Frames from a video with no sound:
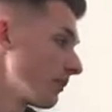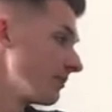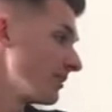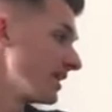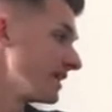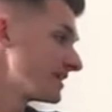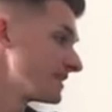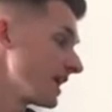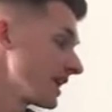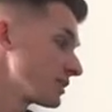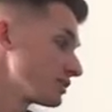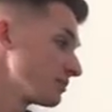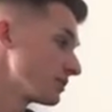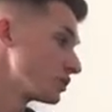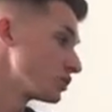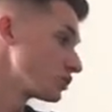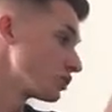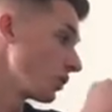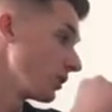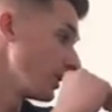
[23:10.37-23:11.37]
the
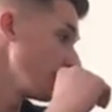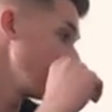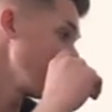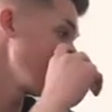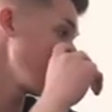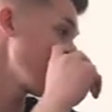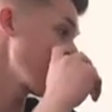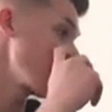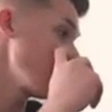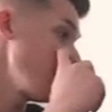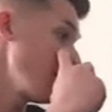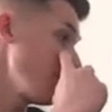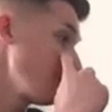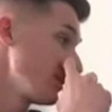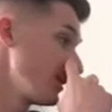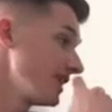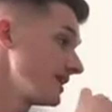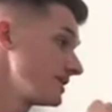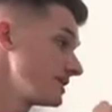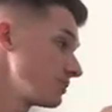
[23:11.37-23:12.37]
assessments done here.
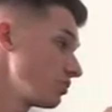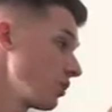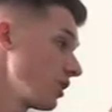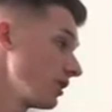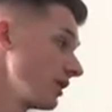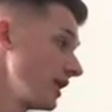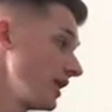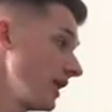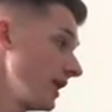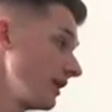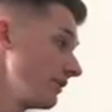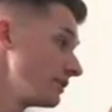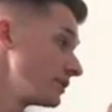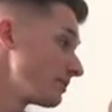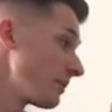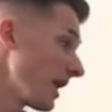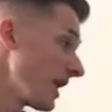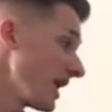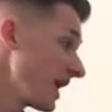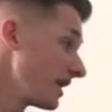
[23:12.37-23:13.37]
This one here is
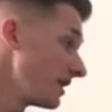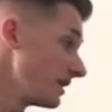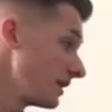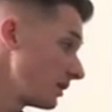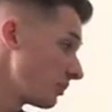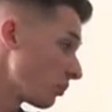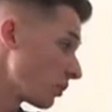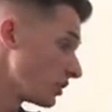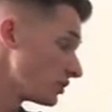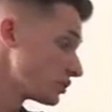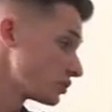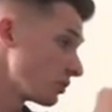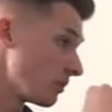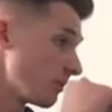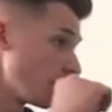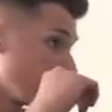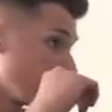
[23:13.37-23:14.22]
by Andy and one's done